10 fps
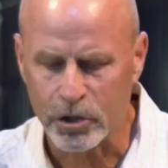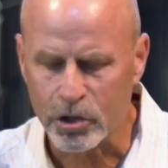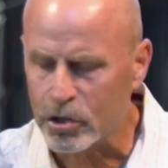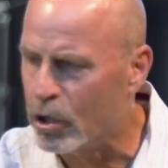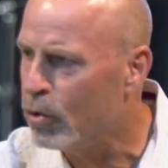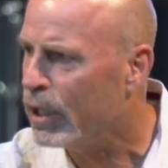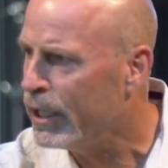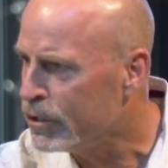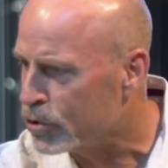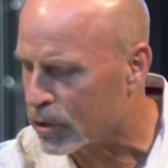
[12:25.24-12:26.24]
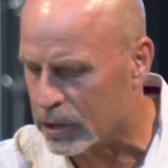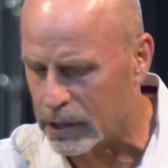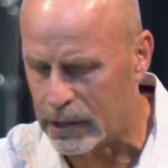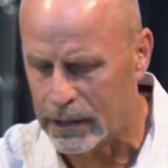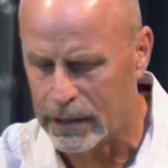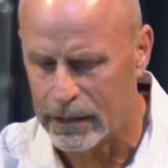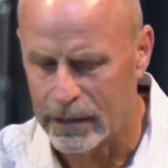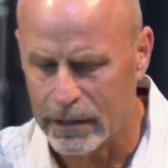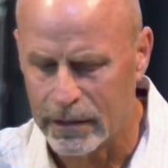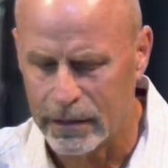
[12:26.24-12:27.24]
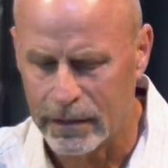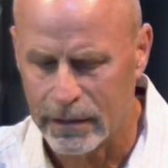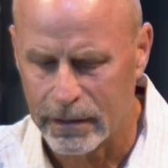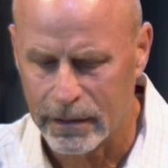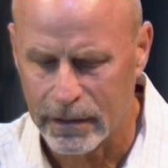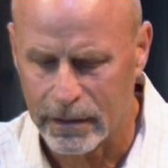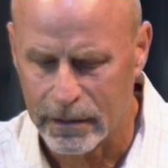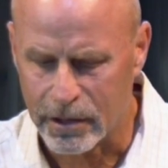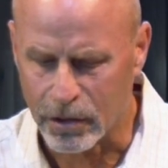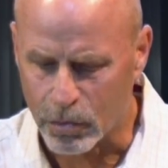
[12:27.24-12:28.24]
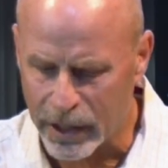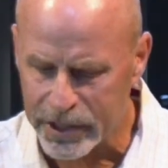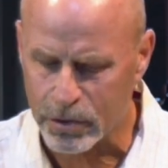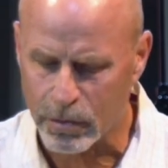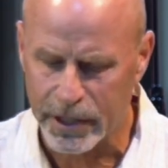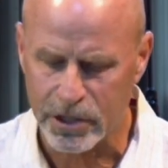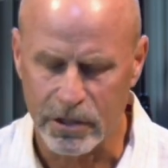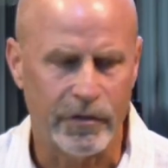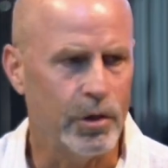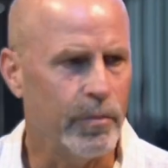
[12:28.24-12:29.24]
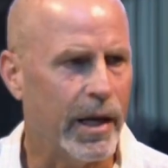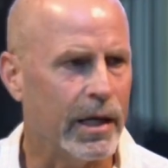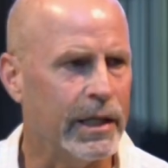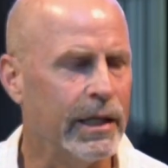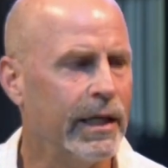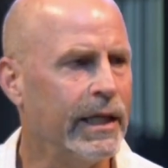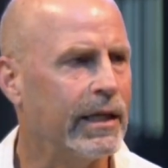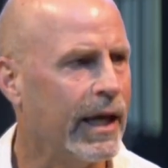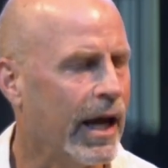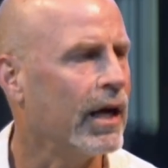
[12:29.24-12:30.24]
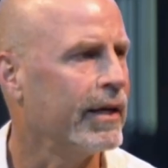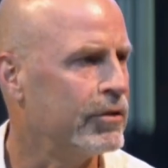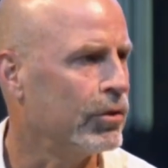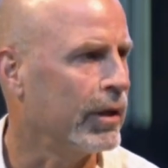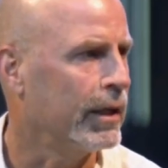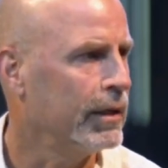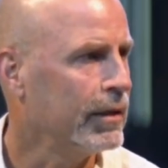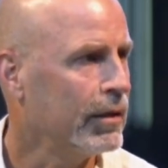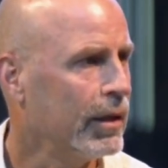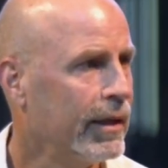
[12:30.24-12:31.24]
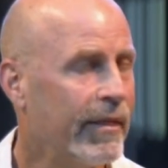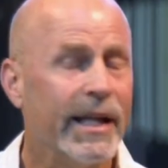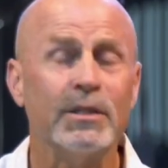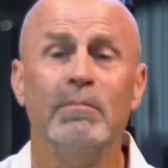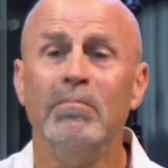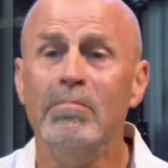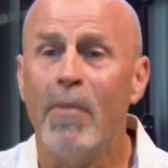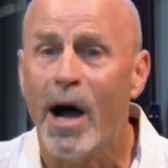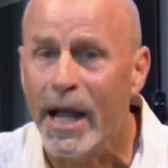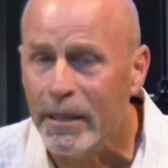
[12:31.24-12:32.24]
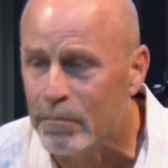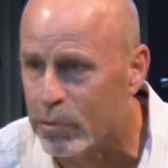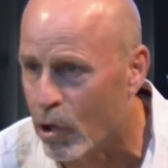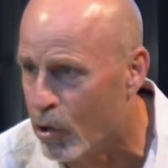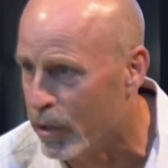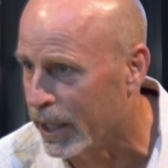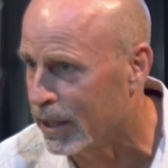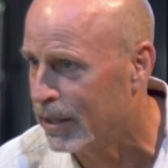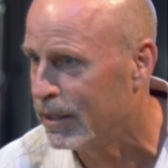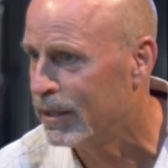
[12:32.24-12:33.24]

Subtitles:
are so integral to the restoration of humanity, he cannot do it. That's mind-blowing.